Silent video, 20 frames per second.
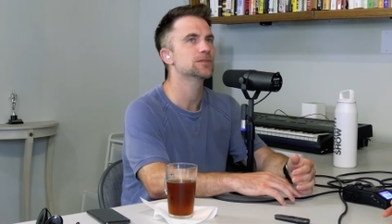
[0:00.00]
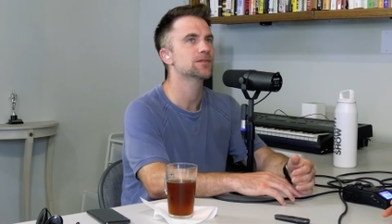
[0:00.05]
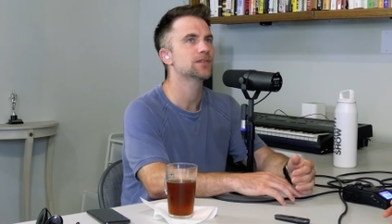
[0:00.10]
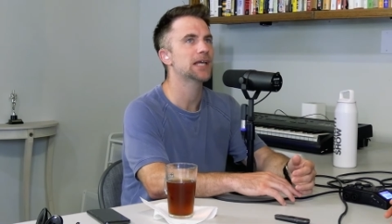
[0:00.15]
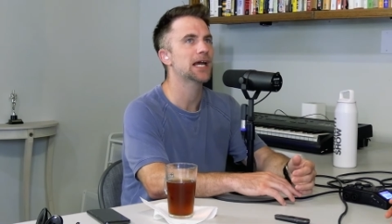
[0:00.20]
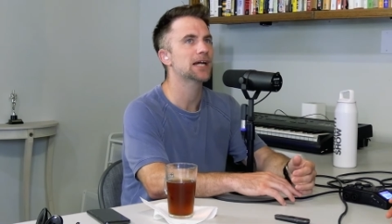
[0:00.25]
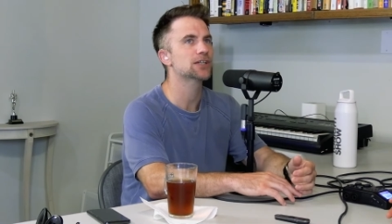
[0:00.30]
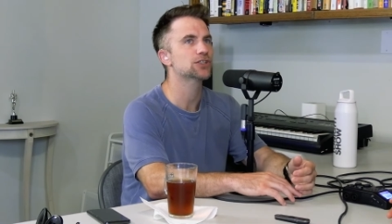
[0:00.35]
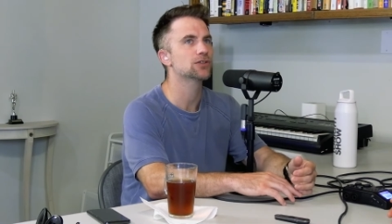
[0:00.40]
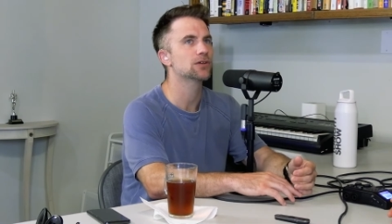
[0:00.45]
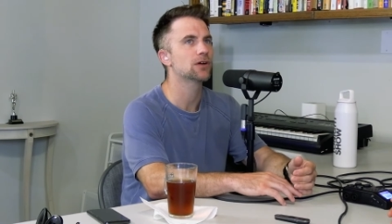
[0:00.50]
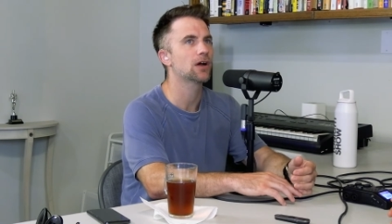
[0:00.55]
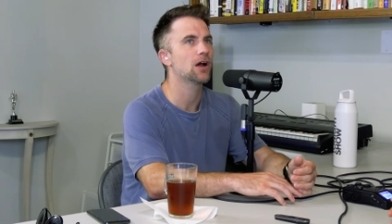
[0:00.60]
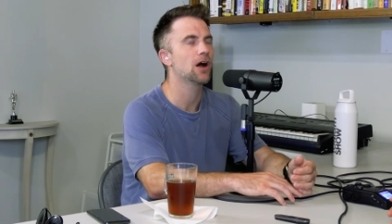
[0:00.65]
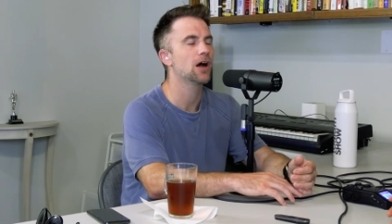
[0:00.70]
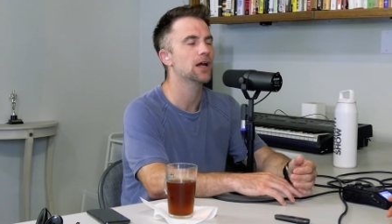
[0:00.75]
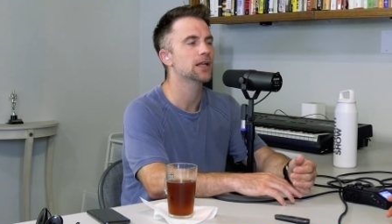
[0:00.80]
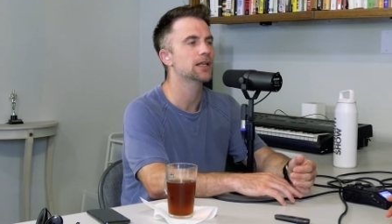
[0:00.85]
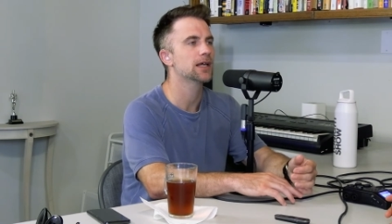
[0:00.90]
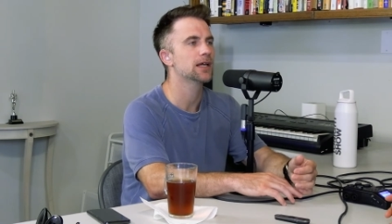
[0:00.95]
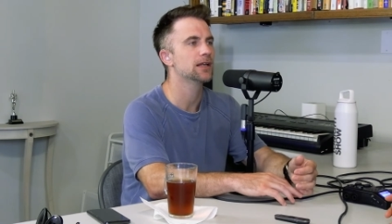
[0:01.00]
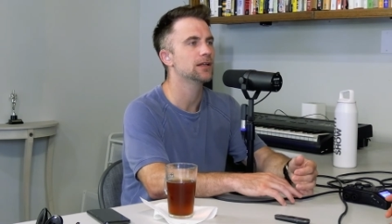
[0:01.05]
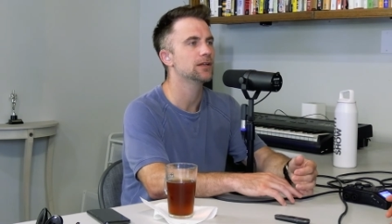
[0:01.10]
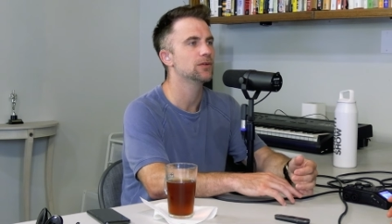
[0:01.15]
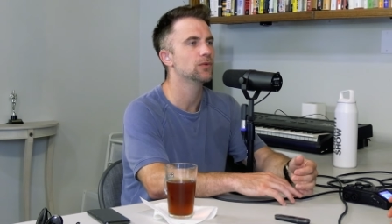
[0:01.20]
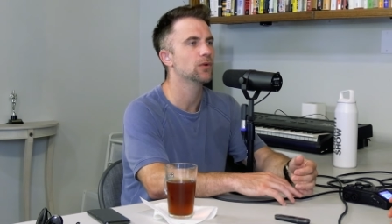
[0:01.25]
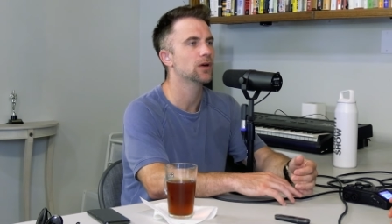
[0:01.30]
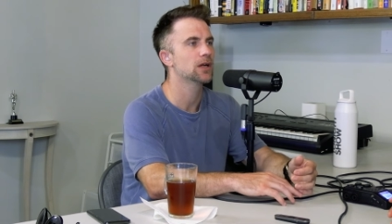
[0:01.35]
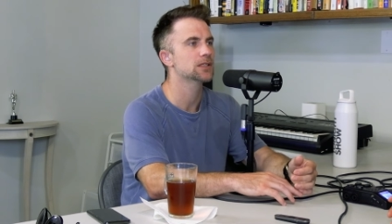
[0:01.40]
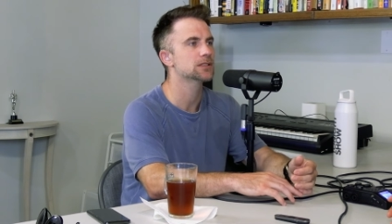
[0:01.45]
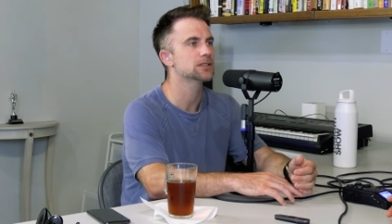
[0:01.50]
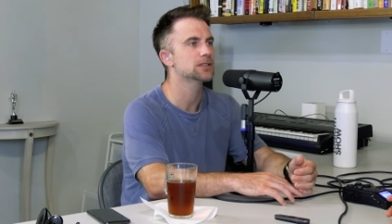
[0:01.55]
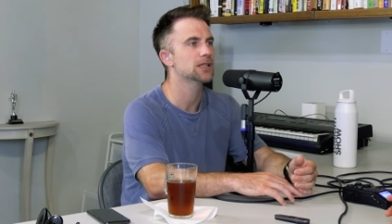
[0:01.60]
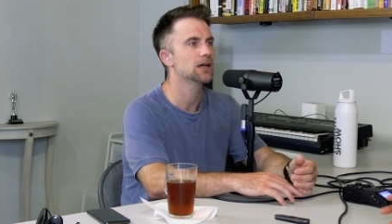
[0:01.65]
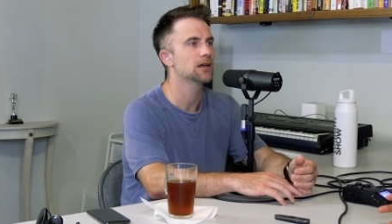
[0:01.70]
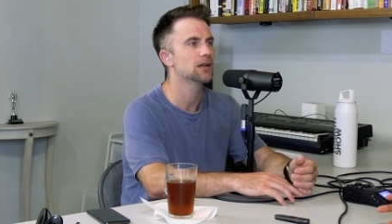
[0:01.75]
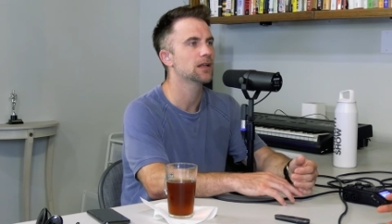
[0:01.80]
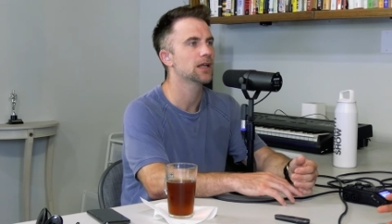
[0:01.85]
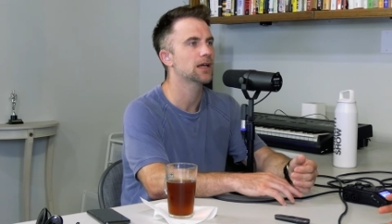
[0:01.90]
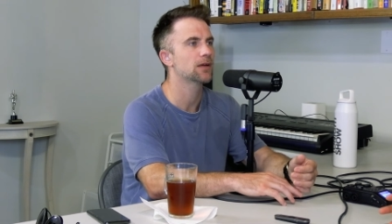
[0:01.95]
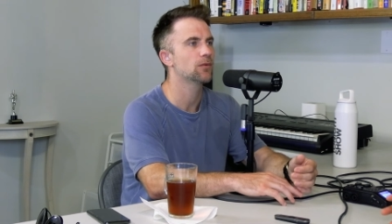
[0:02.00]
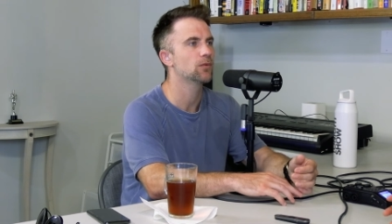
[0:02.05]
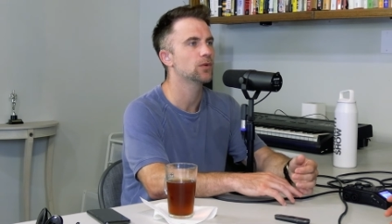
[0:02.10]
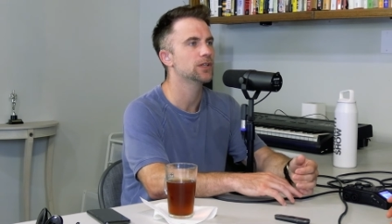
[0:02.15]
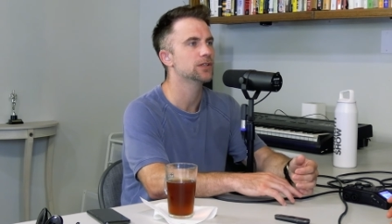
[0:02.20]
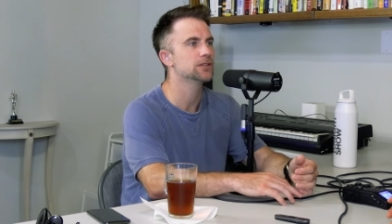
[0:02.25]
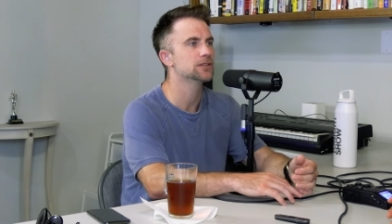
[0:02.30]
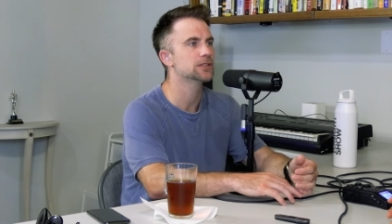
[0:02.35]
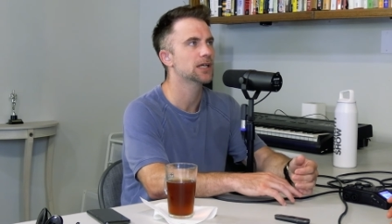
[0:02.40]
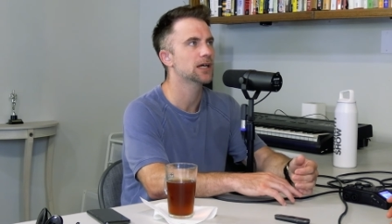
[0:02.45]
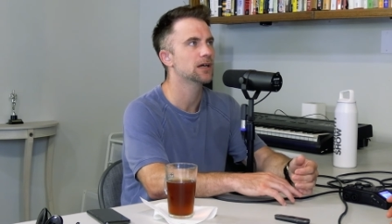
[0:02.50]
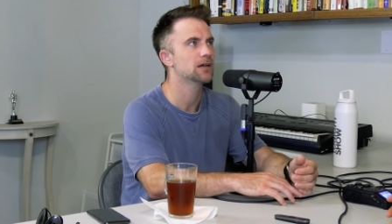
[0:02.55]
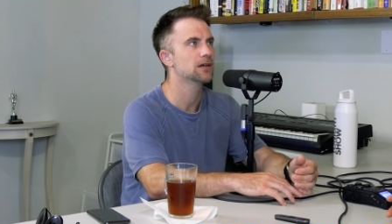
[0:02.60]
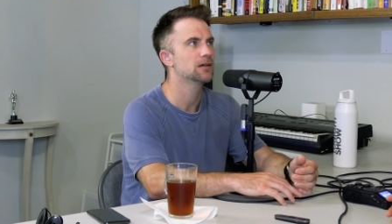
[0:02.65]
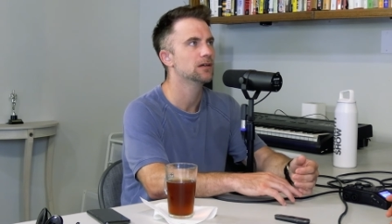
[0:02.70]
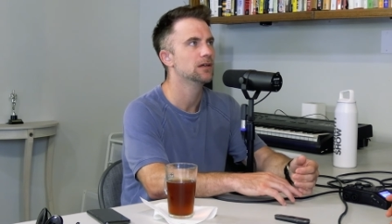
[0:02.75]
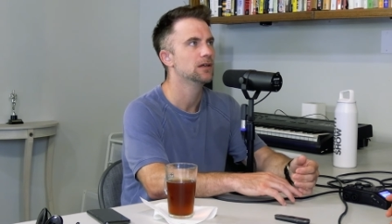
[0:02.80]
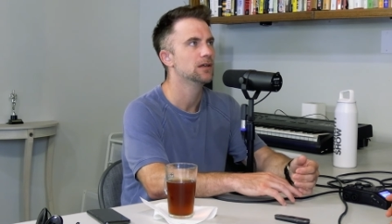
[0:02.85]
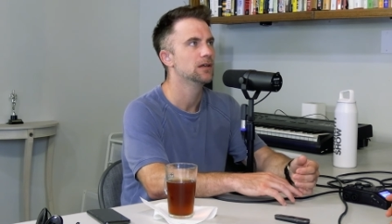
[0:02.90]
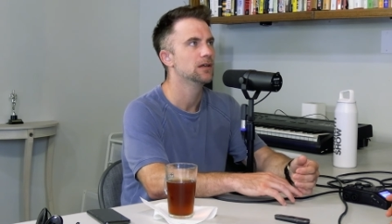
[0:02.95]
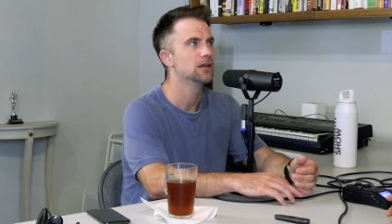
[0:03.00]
of the actual content you want to sell, like, would you sell,